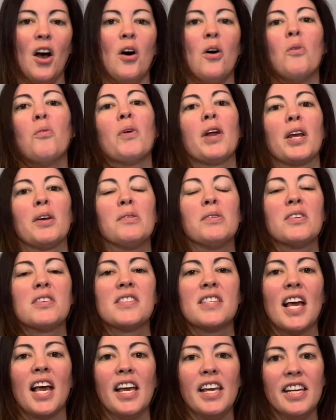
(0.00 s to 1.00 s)
What I will
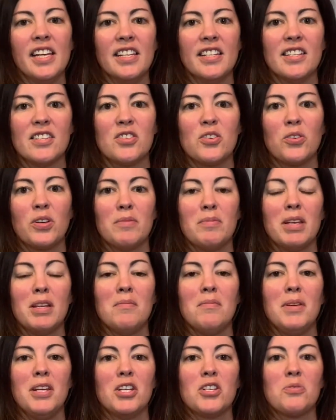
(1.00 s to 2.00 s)
say is
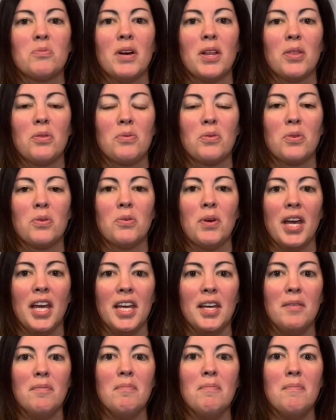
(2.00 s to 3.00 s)
Caribbean Beach went through
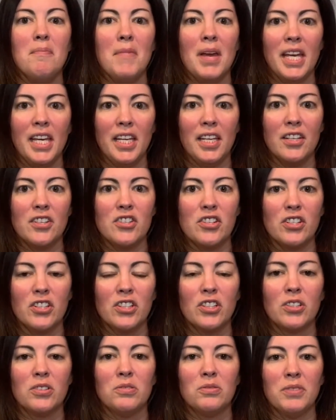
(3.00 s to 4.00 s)
a
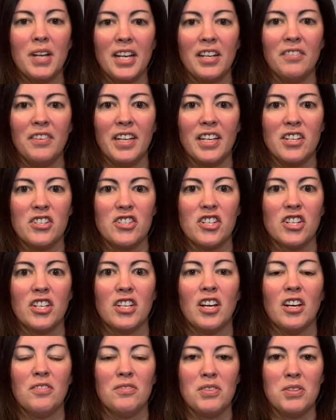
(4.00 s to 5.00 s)
major renovation
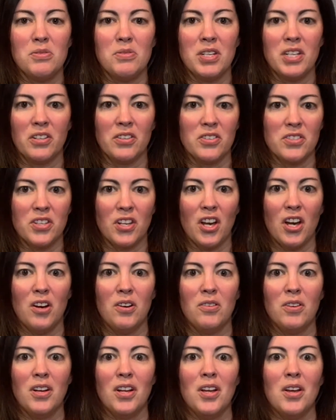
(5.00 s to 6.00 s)
a few years
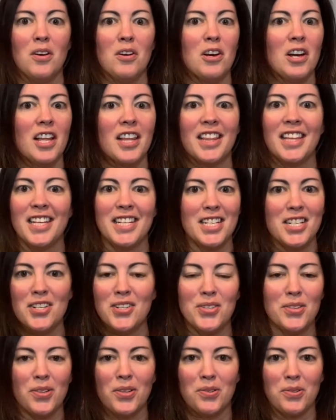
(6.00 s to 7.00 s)
ago. They didn't
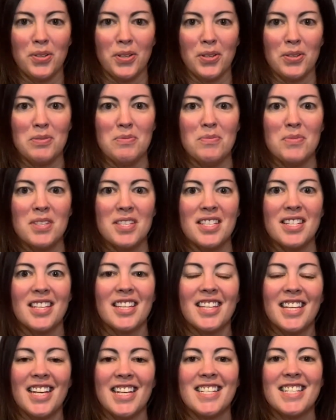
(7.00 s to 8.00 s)
do the rooms.
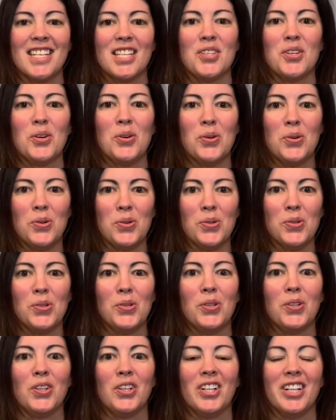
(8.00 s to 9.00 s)
They did the
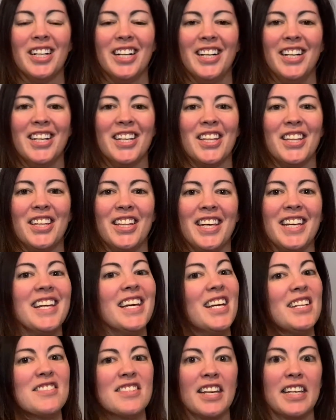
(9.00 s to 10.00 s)
whole,
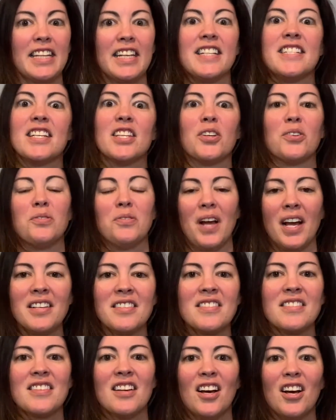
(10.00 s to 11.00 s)
it's like they did the
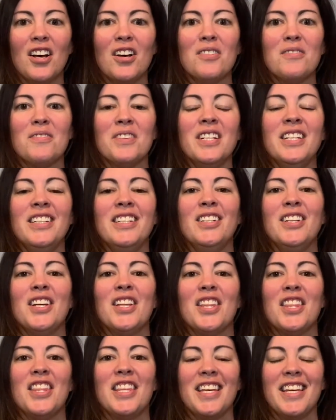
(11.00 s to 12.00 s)
rest of
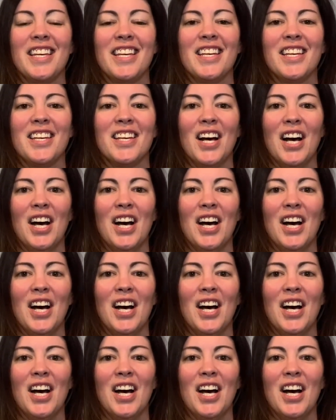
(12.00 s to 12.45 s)
the